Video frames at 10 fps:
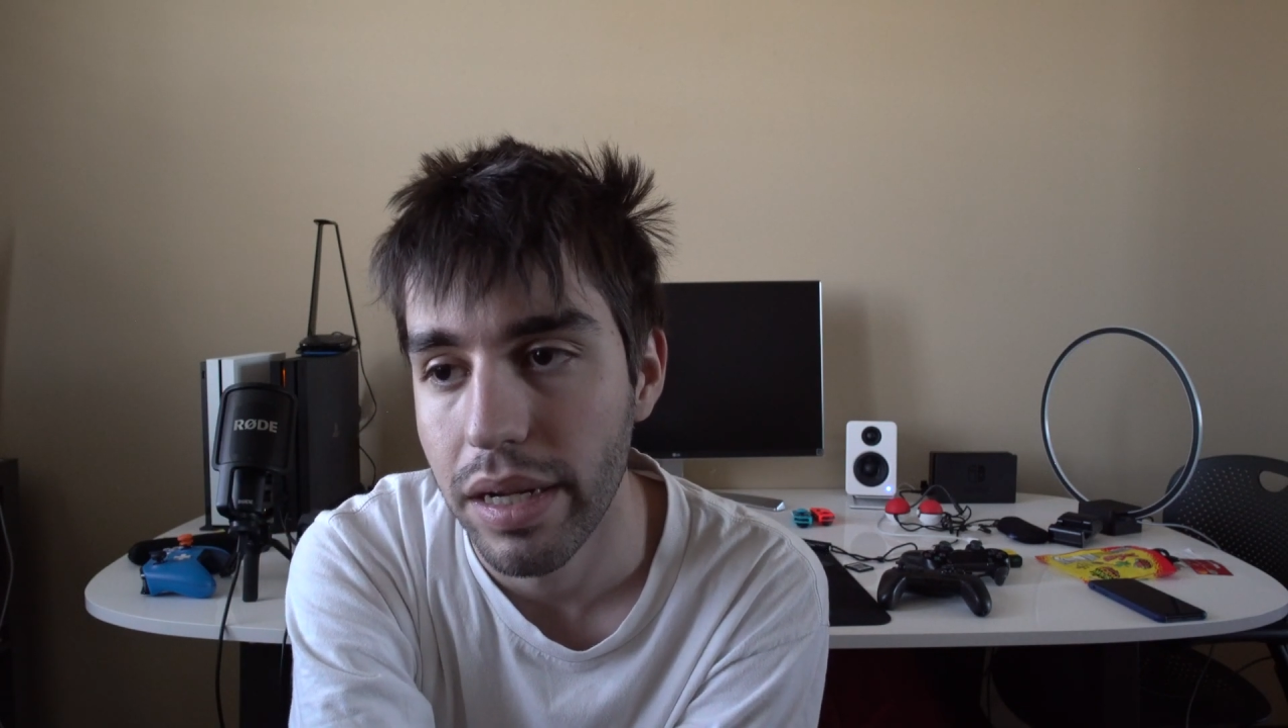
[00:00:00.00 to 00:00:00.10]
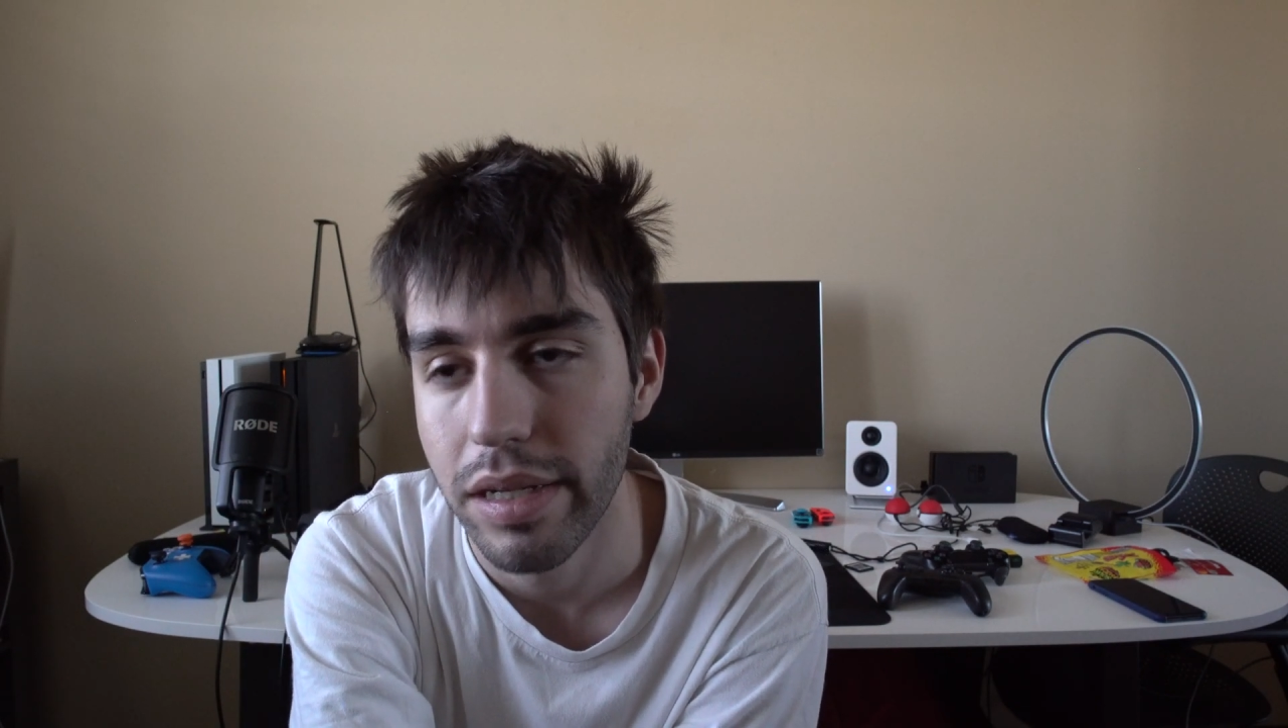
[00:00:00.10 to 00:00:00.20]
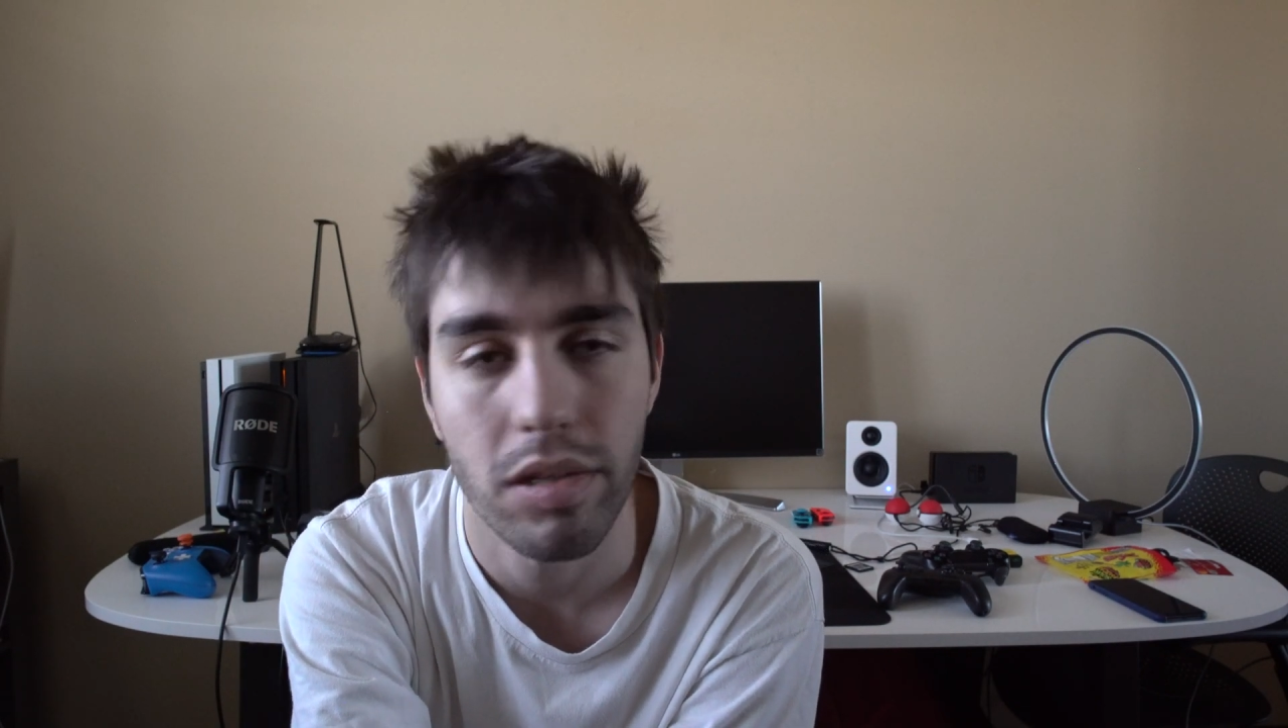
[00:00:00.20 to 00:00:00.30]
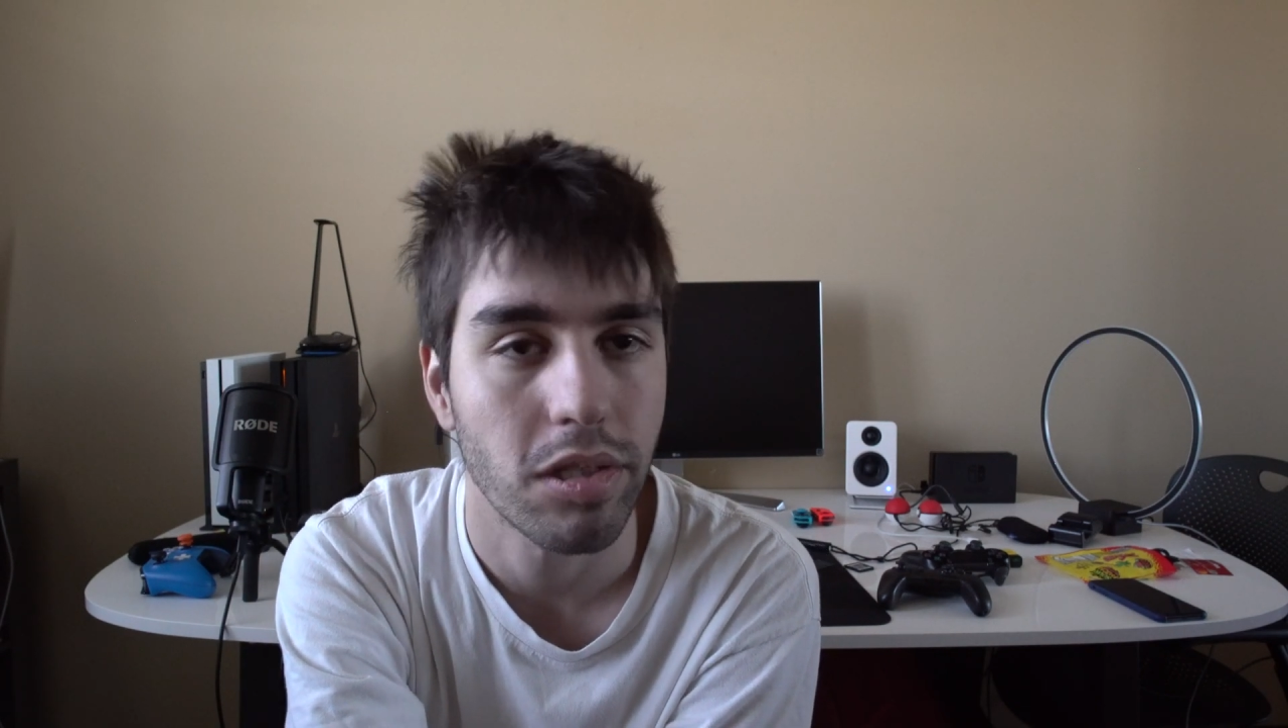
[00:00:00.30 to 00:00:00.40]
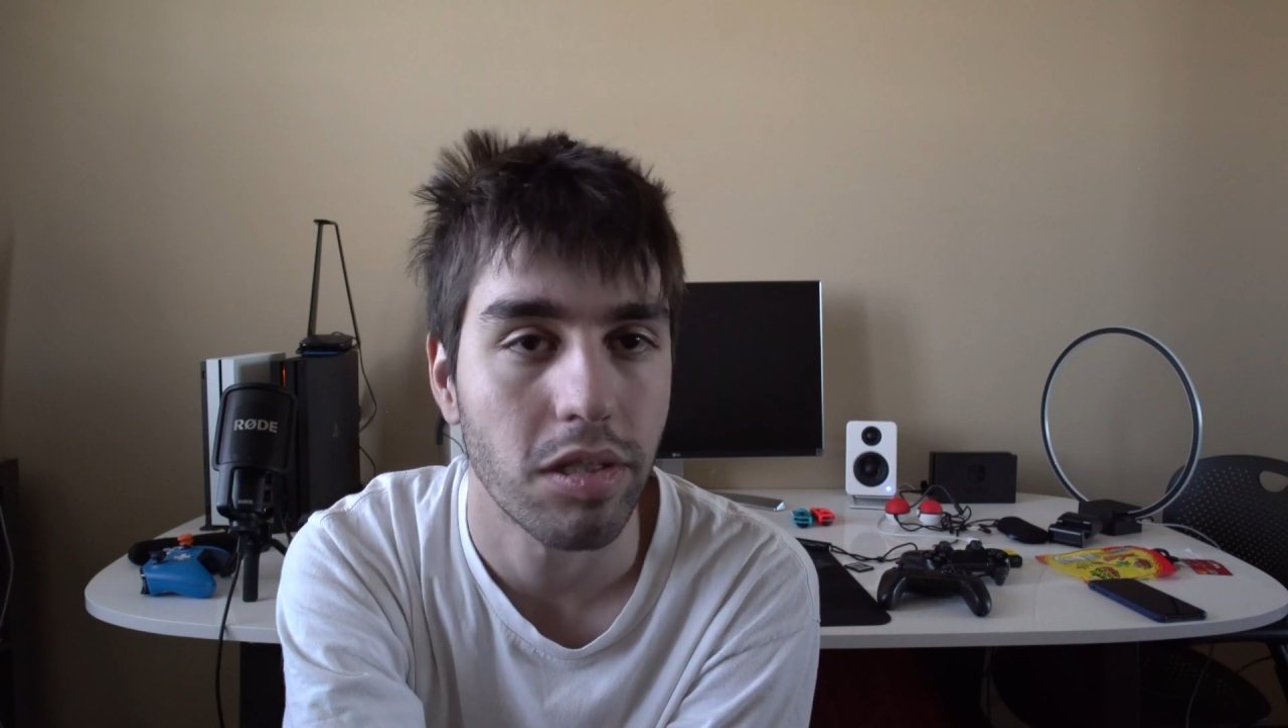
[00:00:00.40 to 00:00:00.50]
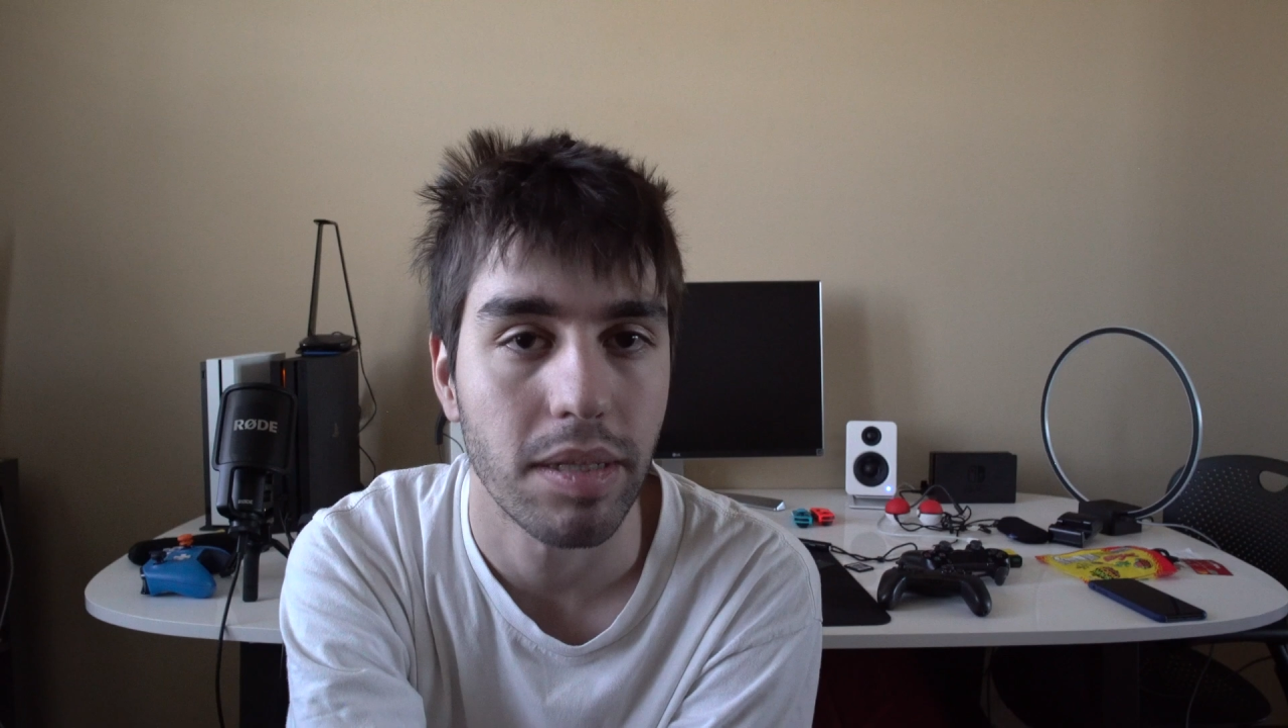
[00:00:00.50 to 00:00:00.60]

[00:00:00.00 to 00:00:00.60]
and also